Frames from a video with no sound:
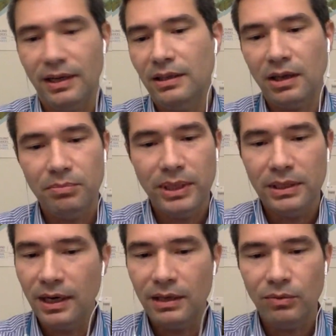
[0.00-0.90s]
cannot be
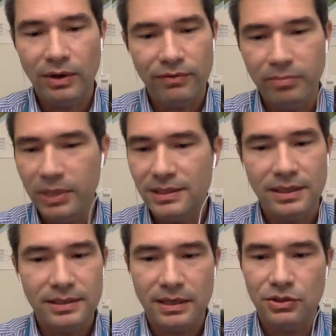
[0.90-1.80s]
done with
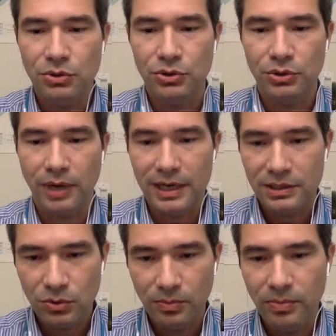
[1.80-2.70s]
business as usual. It has
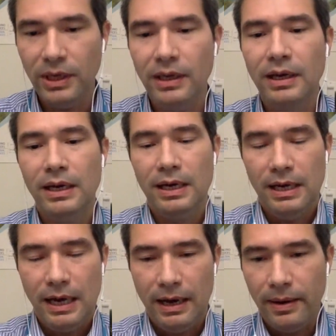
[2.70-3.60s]
to be
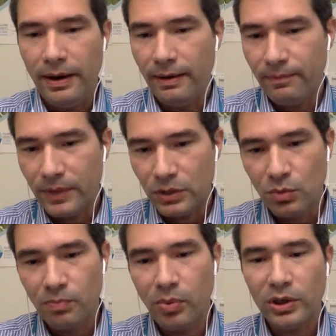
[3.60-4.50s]

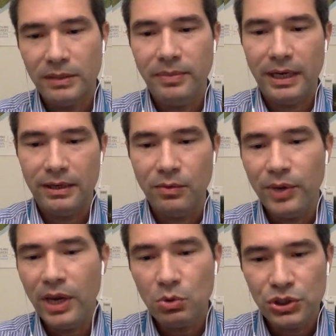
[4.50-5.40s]
supported by
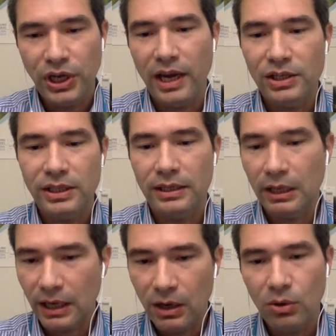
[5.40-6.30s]
real change
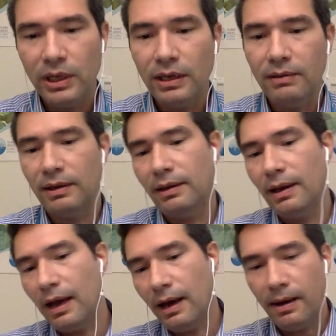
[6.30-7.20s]
that it can only
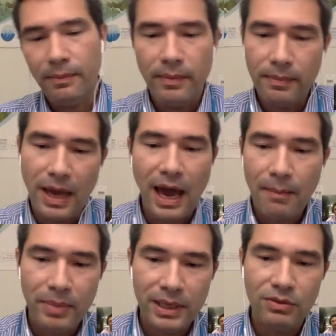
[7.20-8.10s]

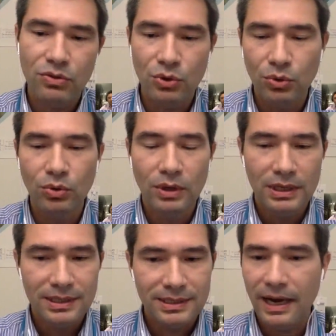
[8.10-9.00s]
happen through
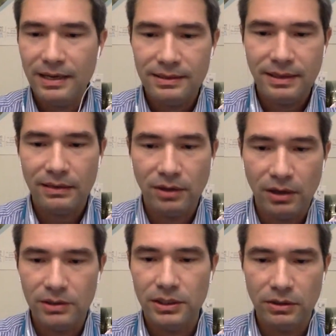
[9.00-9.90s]
science,
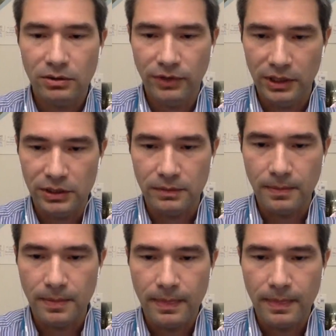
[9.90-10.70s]
technology, innovation.